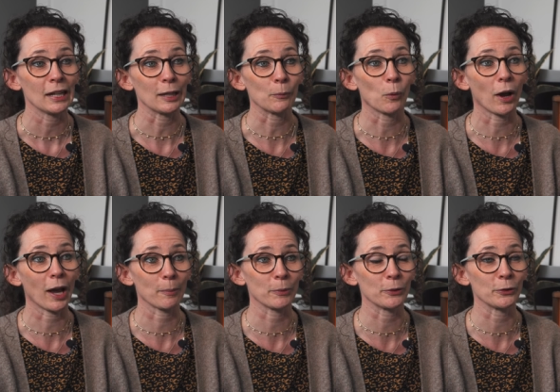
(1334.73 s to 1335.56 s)
in what
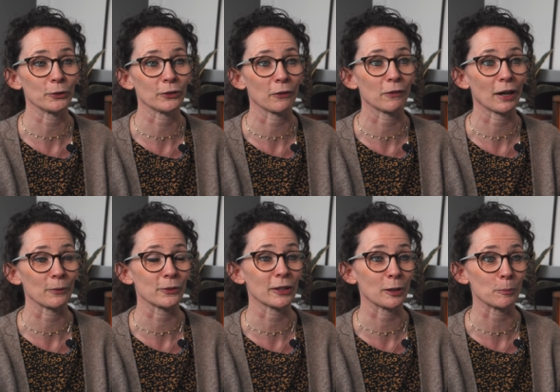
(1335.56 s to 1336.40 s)
happens
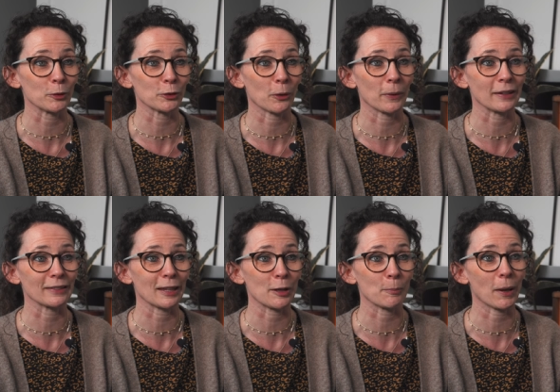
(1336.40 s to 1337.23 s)
around cinema showings
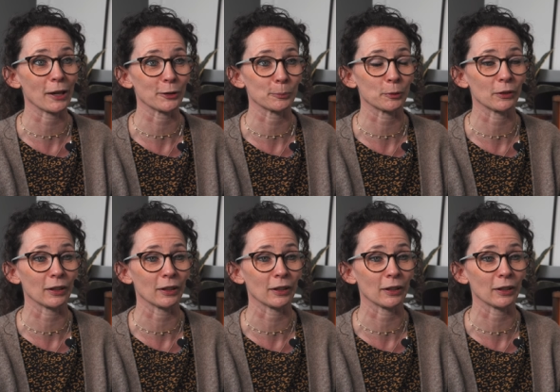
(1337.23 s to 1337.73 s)
in Mexborough